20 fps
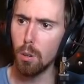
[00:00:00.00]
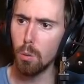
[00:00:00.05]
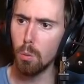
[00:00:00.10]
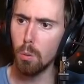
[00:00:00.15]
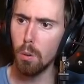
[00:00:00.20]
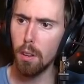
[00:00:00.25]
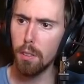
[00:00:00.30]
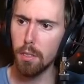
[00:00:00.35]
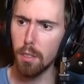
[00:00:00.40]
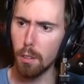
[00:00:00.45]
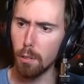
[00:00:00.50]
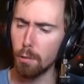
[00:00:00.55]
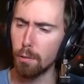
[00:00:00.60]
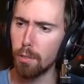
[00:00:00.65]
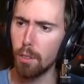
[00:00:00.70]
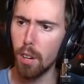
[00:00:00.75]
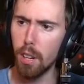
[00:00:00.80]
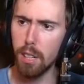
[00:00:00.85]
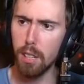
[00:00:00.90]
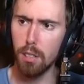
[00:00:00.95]
What the
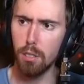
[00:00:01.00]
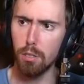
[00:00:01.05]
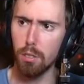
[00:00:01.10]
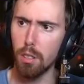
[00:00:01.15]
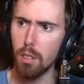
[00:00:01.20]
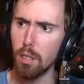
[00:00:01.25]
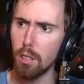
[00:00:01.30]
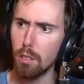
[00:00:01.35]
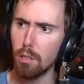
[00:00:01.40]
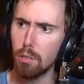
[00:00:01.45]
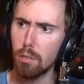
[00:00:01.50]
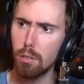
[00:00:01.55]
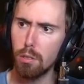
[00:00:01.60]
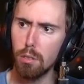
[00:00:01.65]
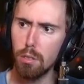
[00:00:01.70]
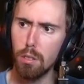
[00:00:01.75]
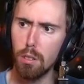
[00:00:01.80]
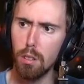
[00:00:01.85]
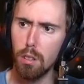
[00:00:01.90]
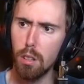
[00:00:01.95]
fuck is this?